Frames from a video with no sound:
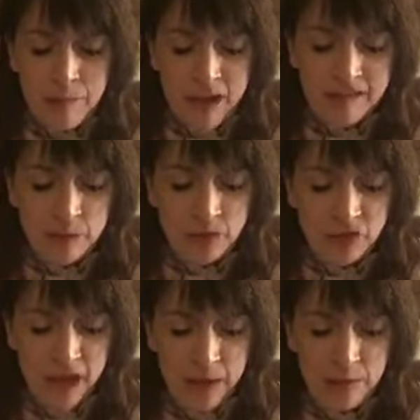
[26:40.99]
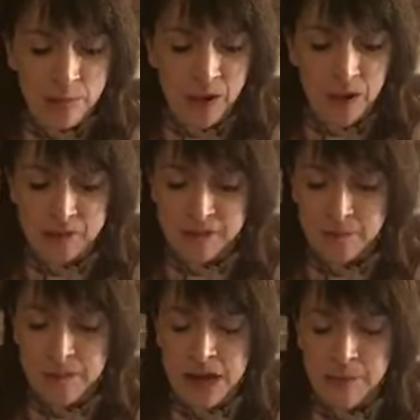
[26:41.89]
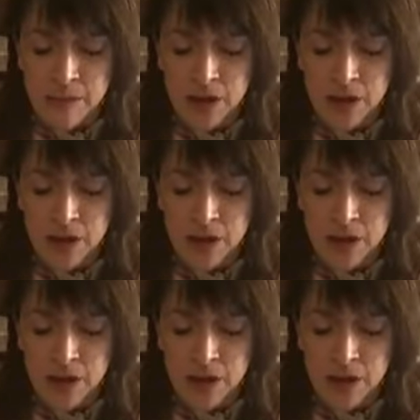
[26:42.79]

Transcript: matter which came to pass to me in my